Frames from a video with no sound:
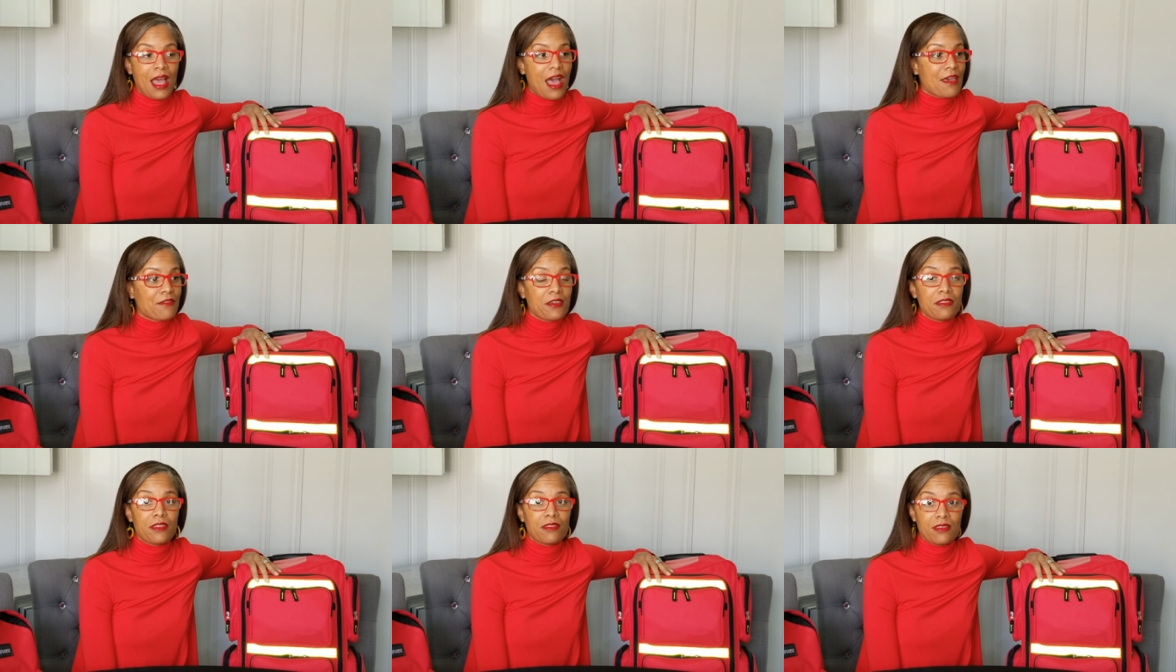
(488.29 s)
I
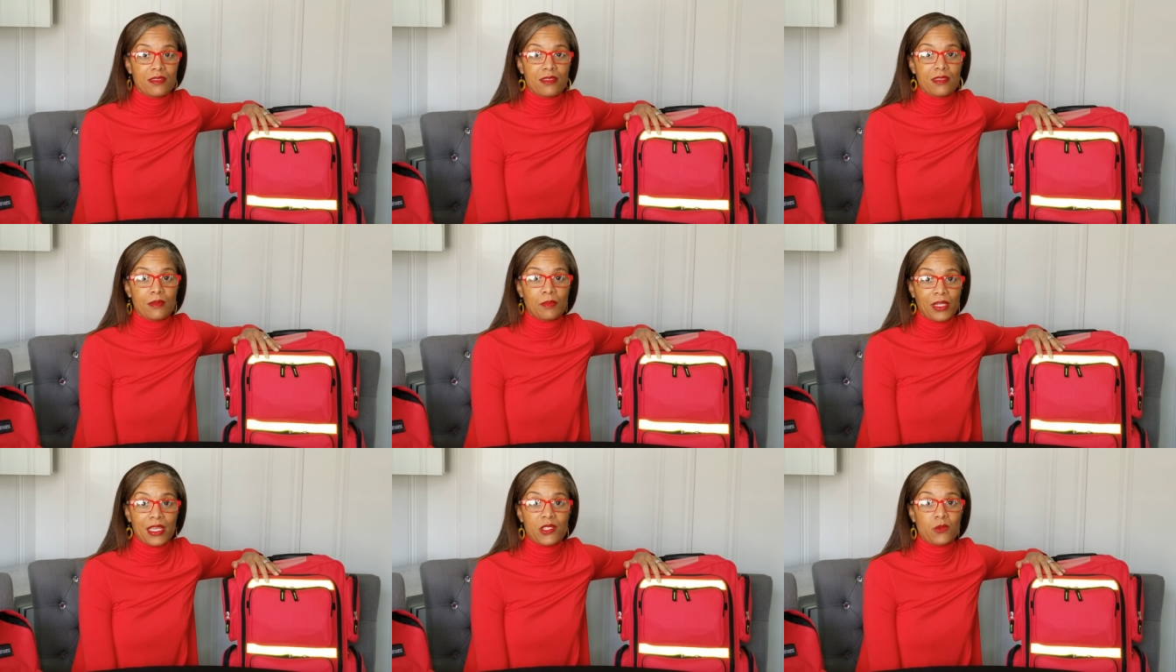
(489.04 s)
think that this is a
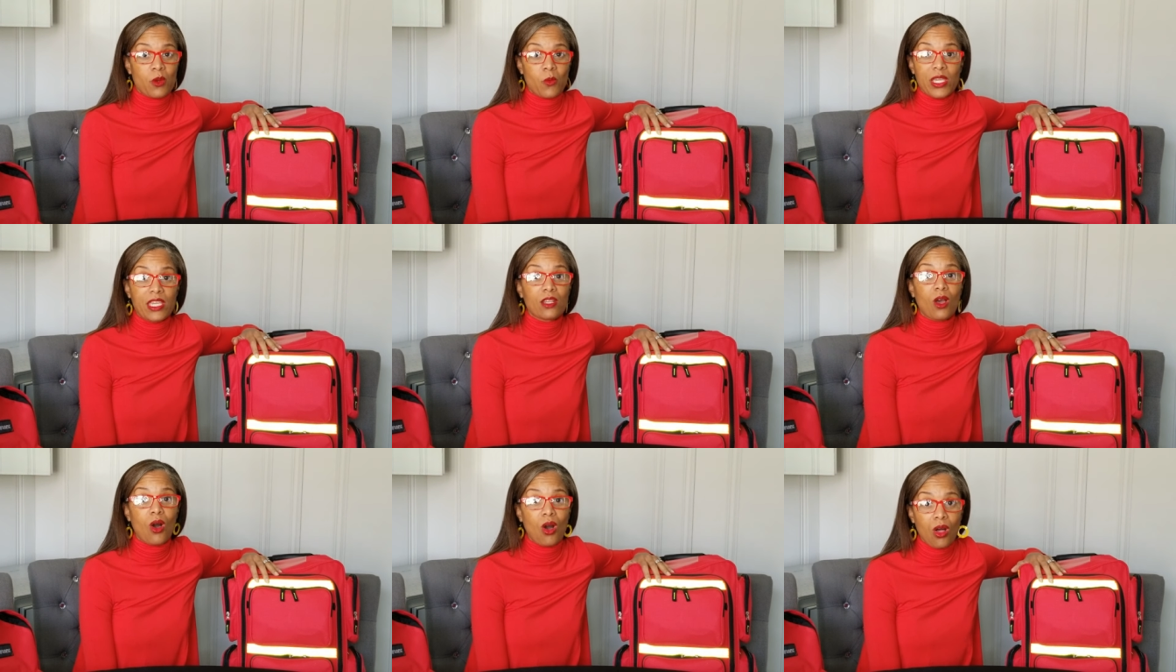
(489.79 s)
place where we can
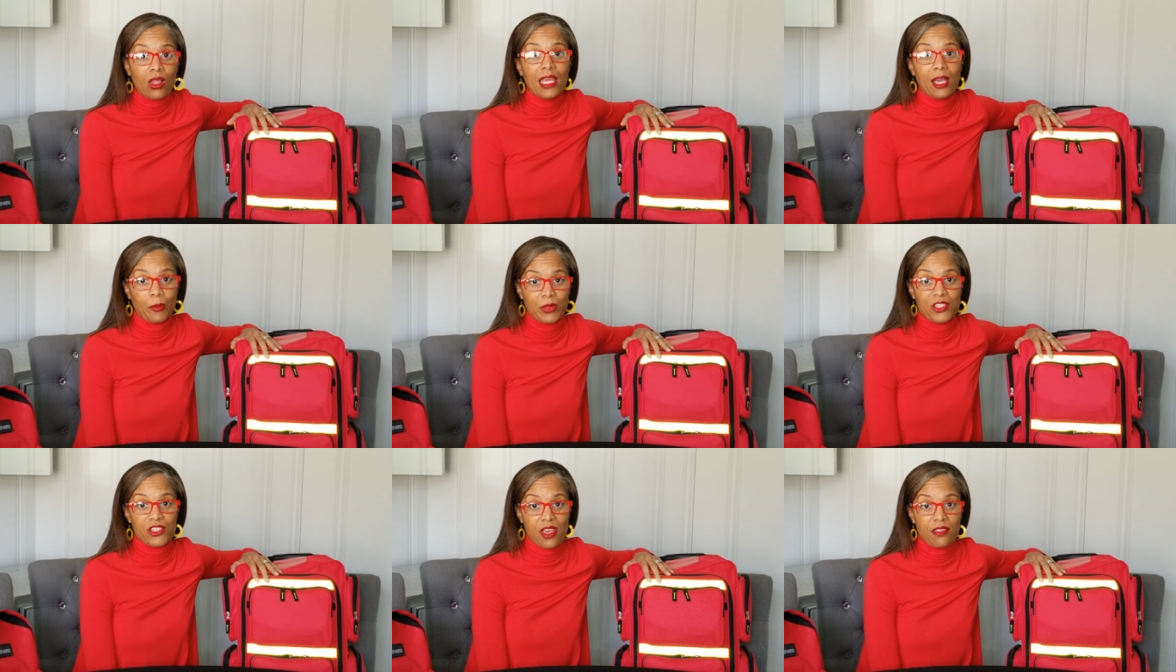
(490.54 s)
all help
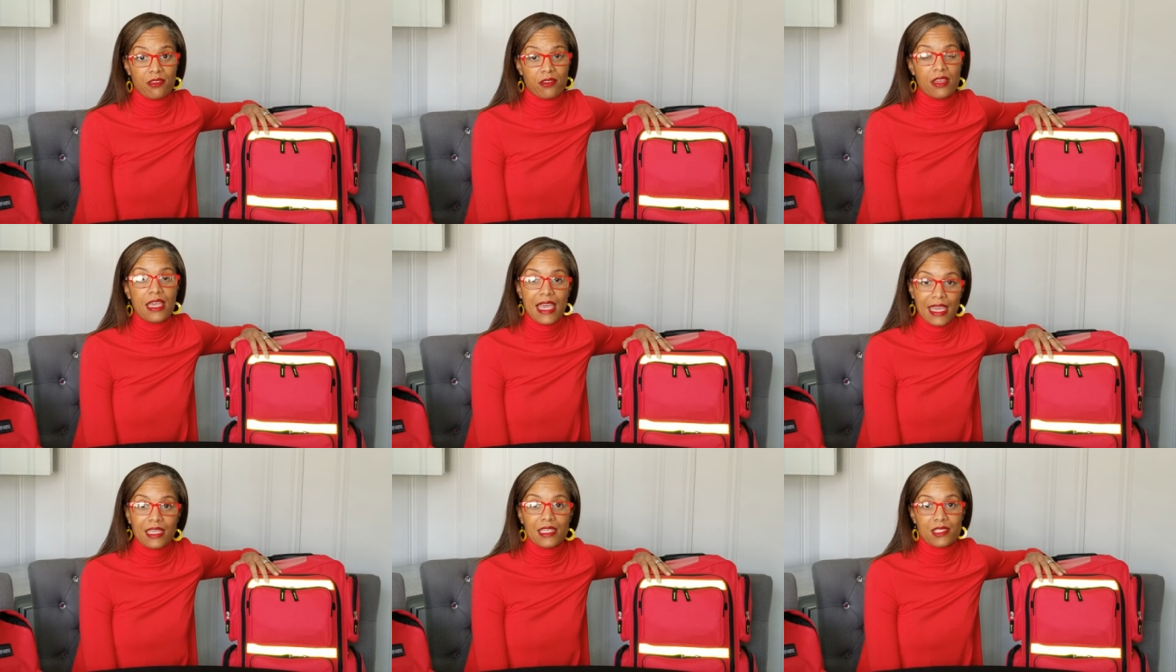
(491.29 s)
each other
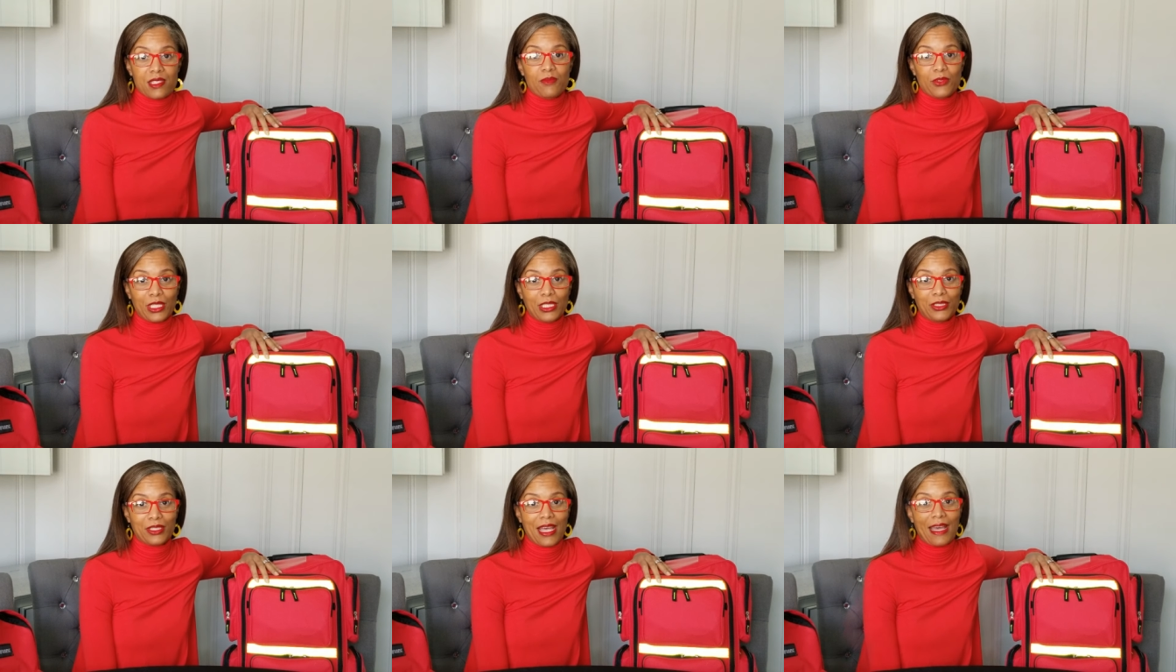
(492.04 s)
and get some really
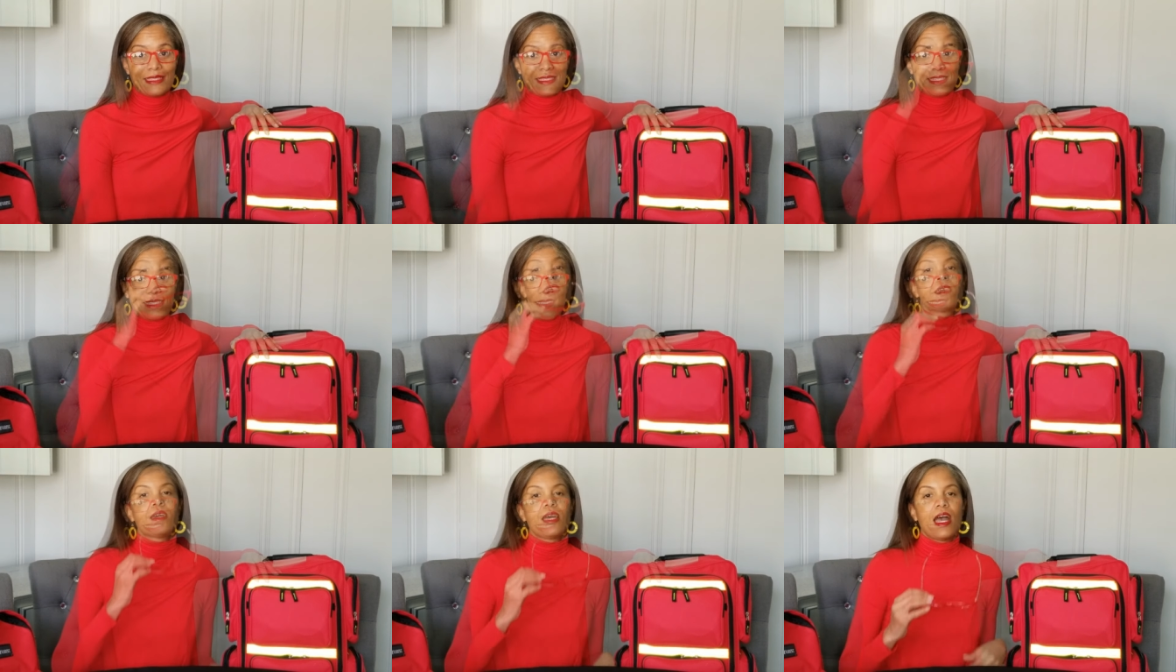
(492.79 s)
good
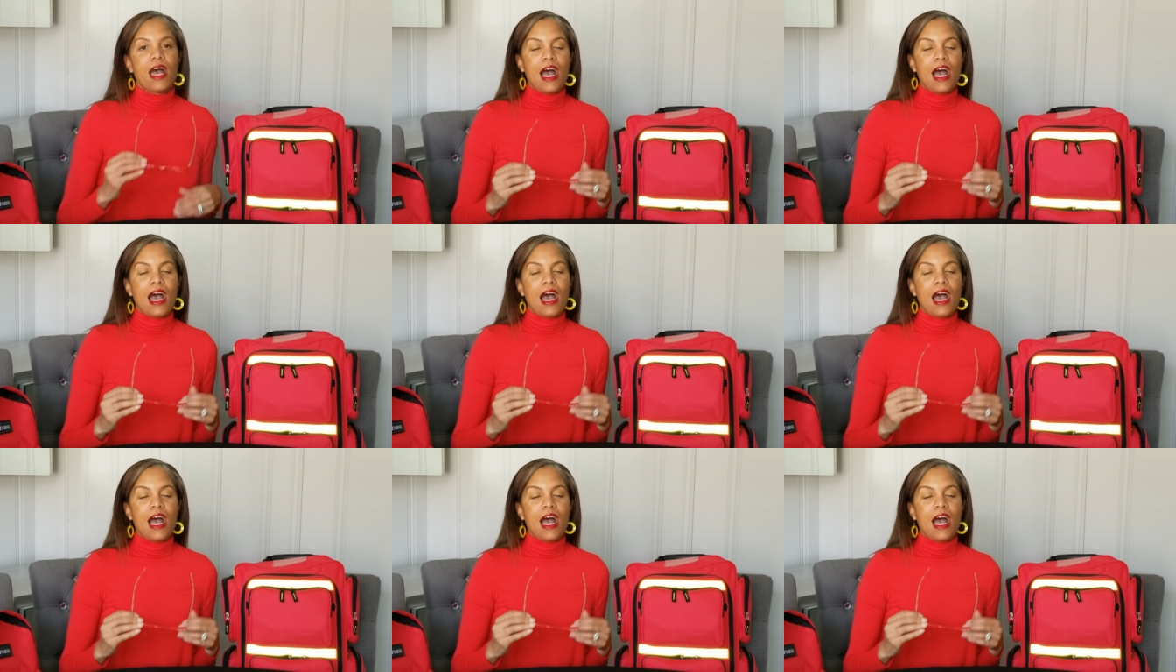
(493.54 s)
ideas.